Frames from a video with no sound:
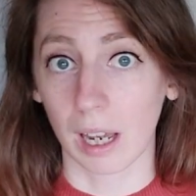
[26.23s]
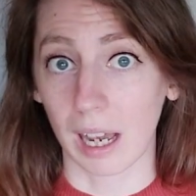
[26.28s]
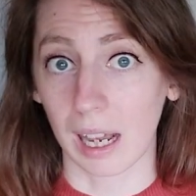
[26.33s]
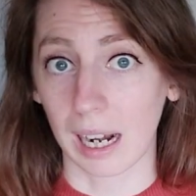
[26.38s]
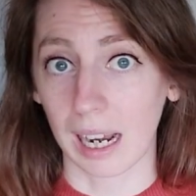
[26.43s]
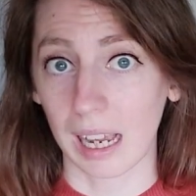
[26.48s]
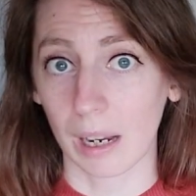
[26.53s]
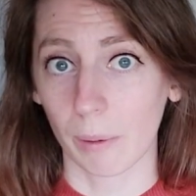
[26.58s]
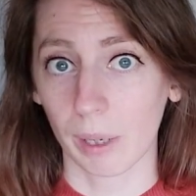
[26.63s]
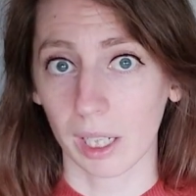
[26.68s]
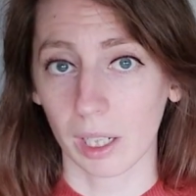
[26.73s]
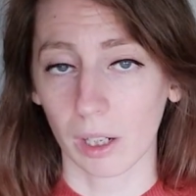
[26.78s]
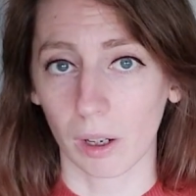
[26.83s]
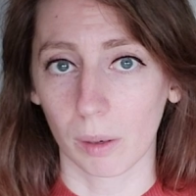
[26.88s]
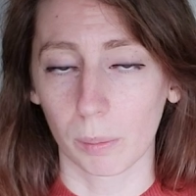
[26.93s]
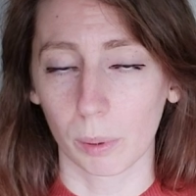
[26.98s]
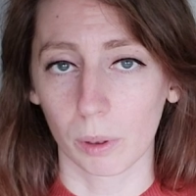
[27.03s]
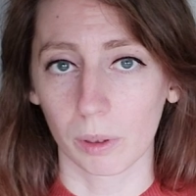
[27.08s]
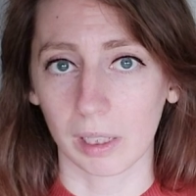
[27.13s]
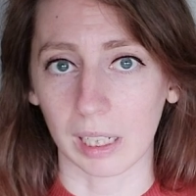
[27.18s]
allowing
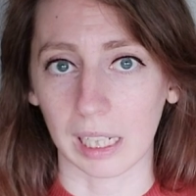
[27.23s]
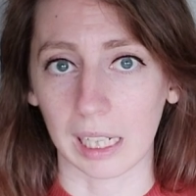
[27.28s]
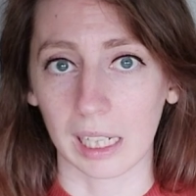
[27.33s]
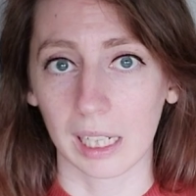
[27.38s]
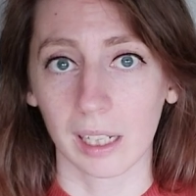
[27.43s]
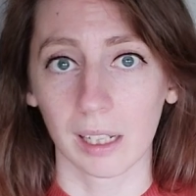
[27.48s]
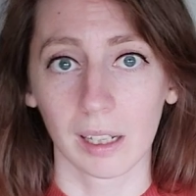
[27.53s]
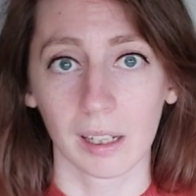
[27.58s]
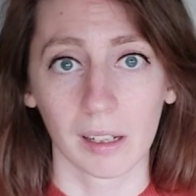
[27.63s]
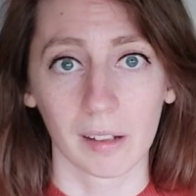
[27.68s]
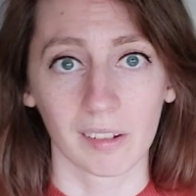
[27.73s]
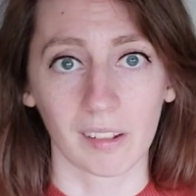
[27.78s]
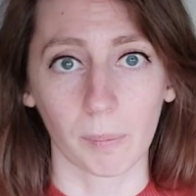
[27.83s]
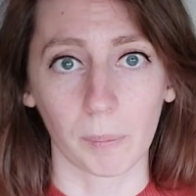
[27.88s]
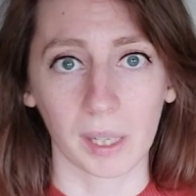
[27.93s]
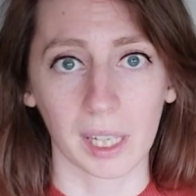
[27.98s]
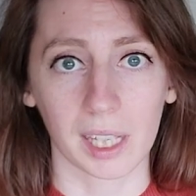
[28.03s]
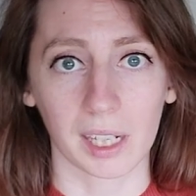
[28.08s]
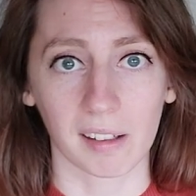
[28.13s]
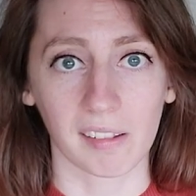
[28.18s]
our body to
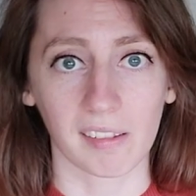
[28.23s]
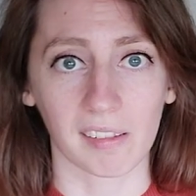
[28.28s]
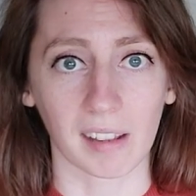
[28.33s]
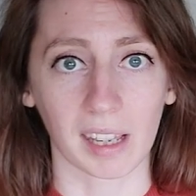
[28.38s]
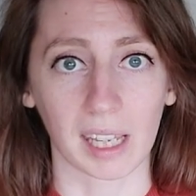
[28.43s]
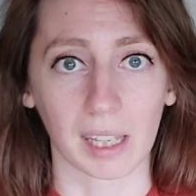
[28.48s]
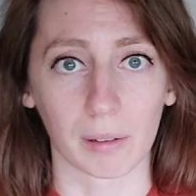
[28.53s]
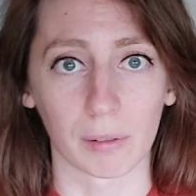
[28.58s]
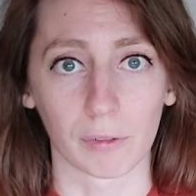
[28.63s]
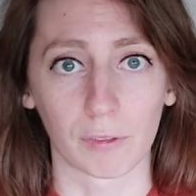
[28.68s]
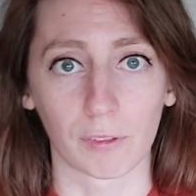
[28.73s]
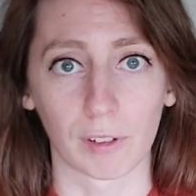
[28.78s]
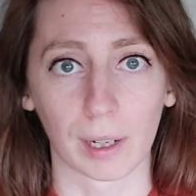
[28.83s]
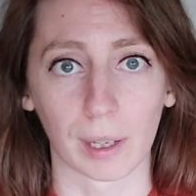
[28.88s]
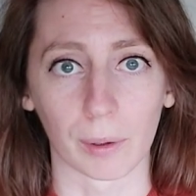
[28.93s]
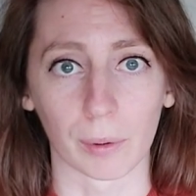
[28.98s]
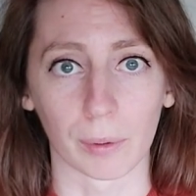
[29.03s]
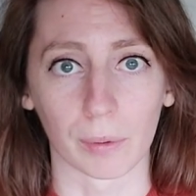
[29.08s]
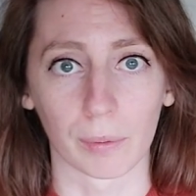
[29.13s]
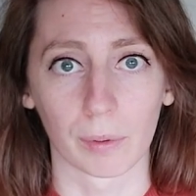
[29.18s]
be in a state of
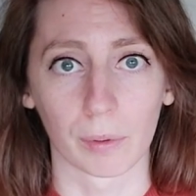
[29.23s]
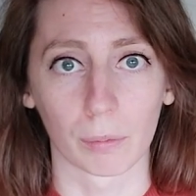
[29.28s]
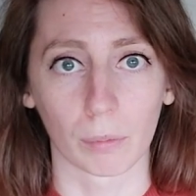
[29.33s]
flow.